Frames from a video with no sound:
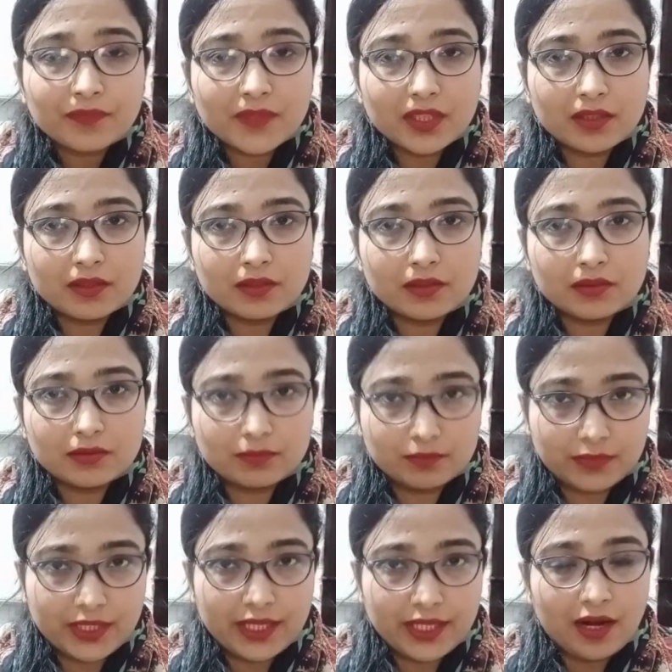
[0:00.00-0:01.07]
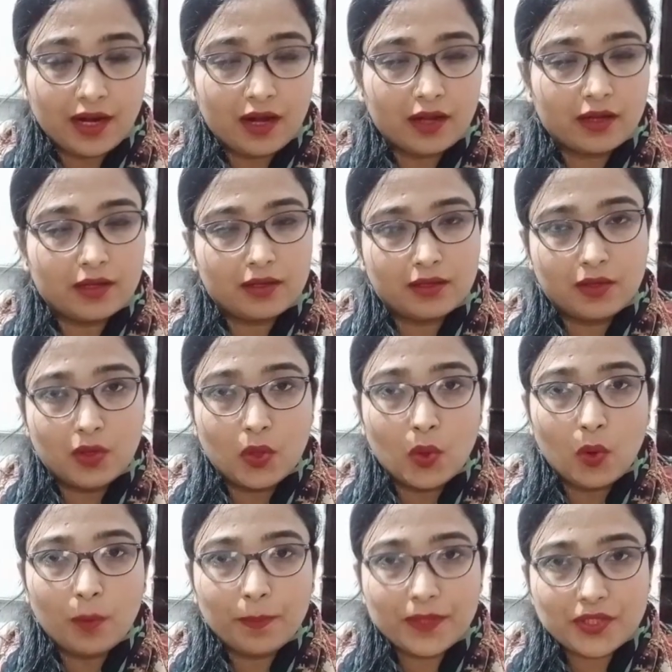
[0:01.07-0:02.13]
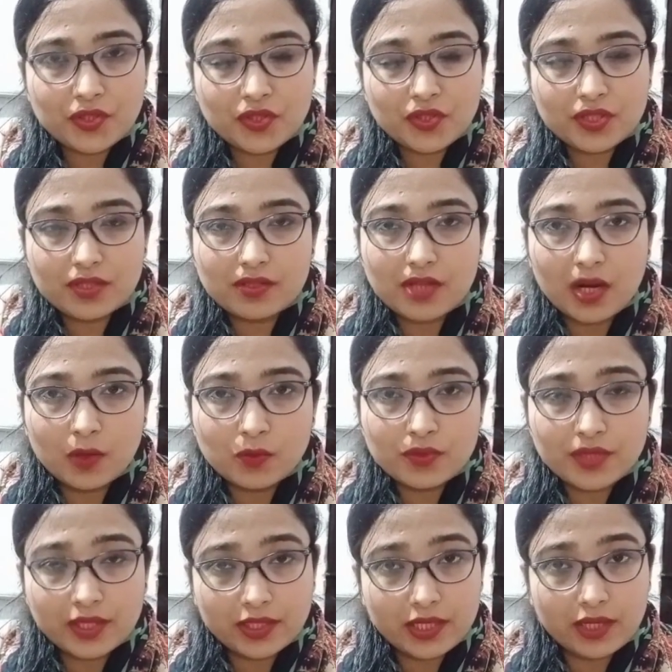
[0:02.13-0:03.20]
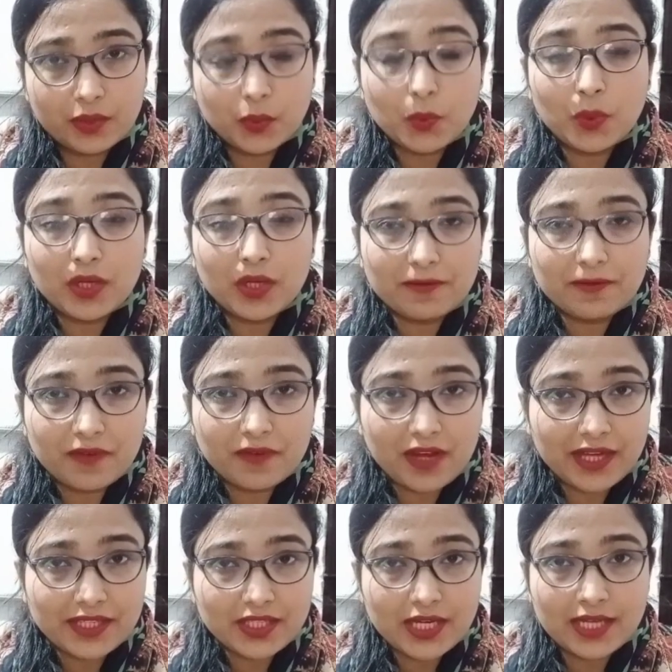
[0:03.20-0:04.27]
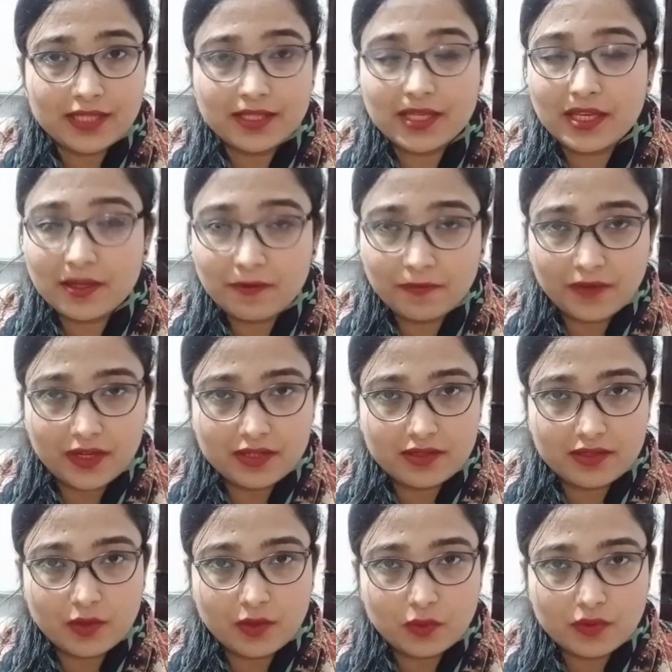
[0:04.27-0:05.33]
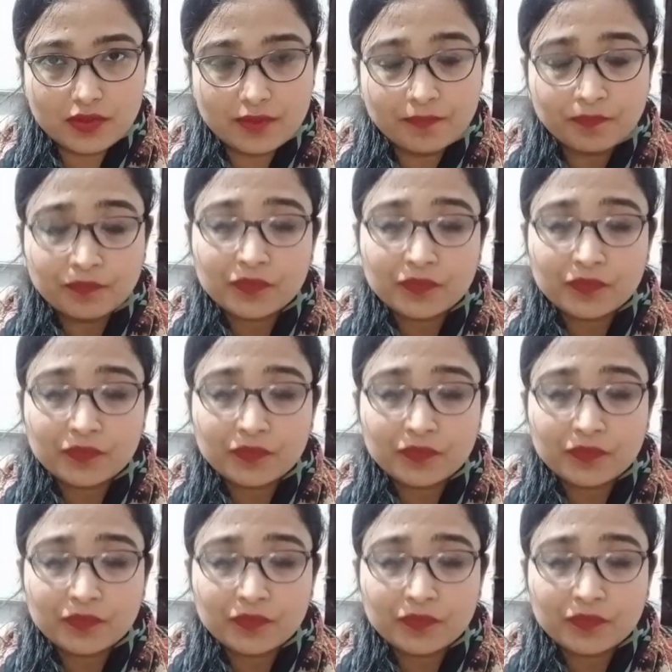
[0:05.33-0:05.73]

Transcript: they are low pitched sounds and they are qualified as infrasounds.